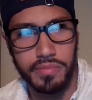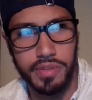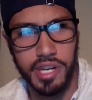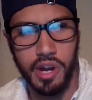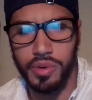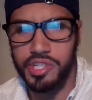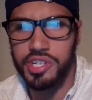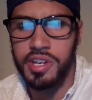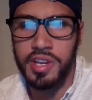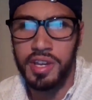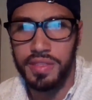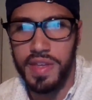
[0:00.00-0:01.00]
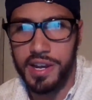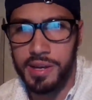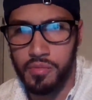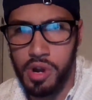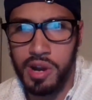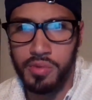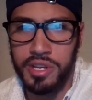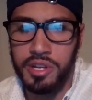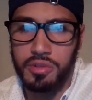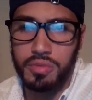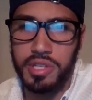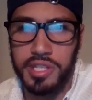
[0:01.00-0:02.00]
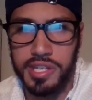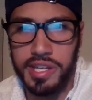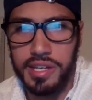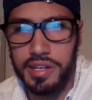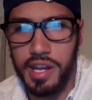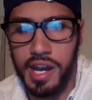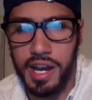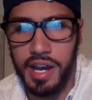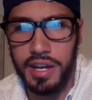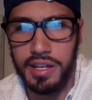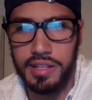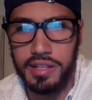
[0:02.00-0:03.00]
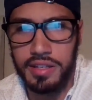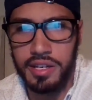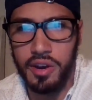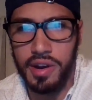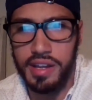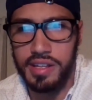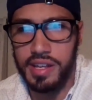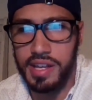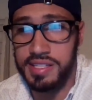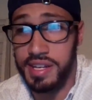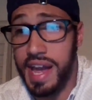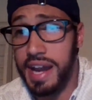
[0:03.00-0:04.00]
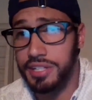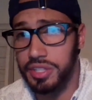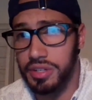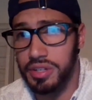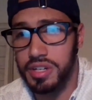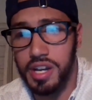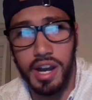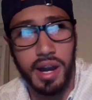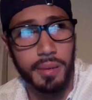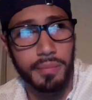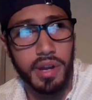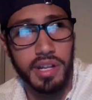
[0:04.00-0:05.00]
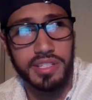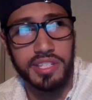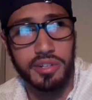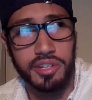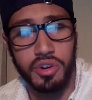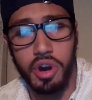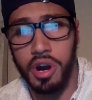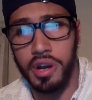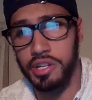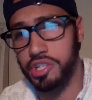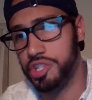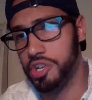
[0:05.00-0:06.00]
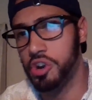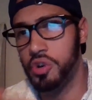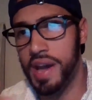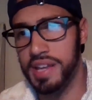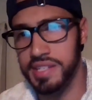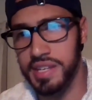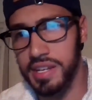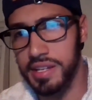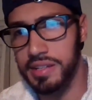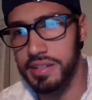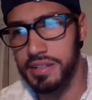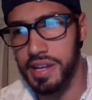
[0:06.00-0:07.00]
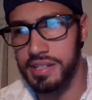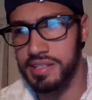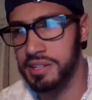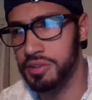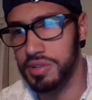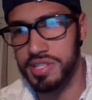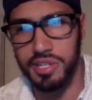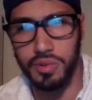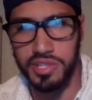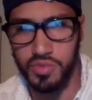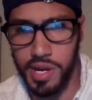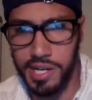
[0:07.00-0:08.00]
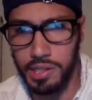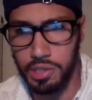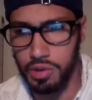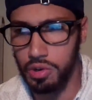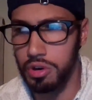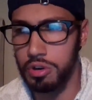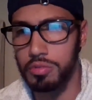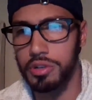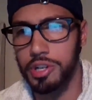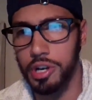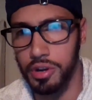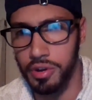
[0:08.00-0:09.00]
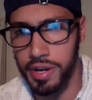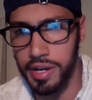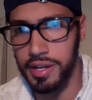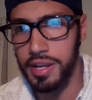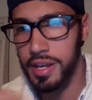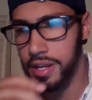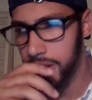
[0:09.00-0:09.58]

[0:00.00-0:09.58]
you know, which that camaraderie you don't really get, uh, you know, as an actor um, until you're on a show as a as either a series regular or a recurring,